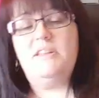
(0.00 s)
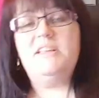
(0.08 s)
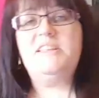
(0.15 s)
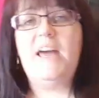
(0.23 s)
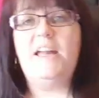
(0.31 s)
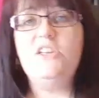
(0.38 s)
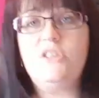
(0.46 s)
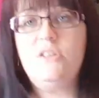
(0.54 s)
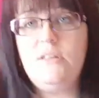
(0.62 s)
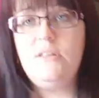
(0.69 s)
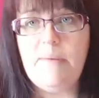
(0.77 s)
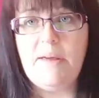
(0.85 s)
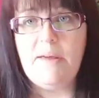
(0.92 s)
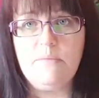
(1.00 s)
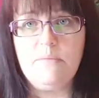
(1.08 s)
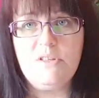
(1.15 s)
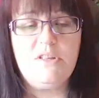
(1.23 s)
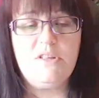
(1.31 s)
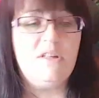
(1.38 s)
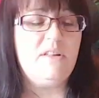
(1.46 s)
that the attention that he meant
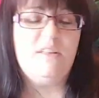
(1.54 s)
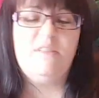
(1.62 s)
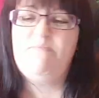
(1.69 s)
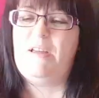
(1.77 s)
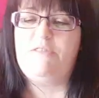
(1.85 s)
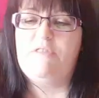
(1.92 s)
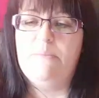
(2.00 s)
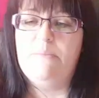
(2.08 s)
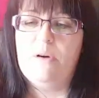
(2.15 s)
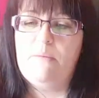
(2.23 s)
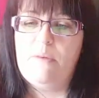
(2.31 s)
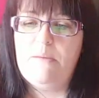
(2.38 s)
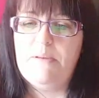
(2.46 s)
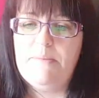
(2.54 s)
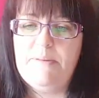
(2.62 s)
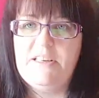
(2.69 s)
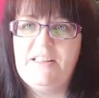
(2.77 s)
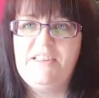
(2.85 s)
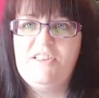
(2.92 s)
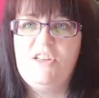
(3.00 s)
was that the battery compartment might be a
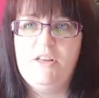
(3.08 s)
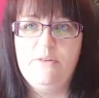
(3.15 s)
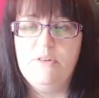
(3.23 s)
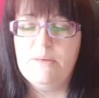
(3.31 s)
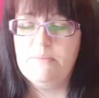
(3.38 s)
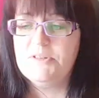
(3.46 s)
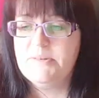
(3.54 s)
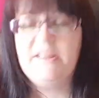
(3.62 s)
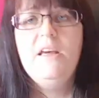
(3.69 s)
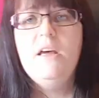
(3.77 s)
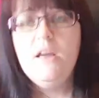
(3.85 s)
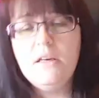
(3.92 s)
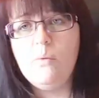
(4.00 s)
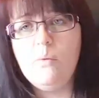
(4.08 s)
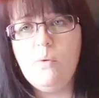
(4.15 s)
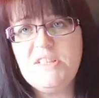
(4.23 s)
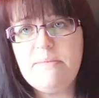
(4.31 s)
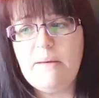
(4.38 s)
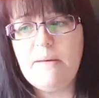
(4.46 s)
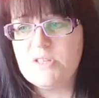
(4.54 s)
bit glued up or something. No, what
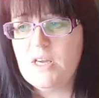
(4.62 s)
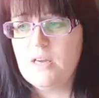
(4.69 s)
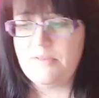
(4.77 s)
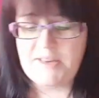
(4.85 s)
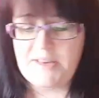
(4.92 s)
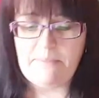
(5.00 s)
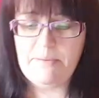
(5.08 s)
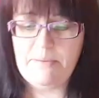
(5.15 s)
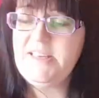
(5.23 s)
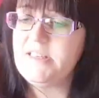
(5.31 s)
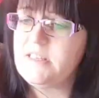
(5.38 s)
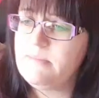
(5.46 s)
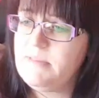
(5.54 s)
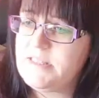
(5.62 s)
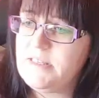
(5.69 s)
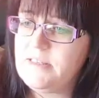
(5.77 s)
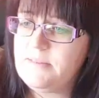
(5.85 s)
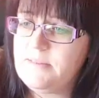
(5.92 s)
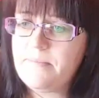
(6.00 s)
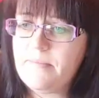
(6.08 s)
he meant was half the damn pieces are missing.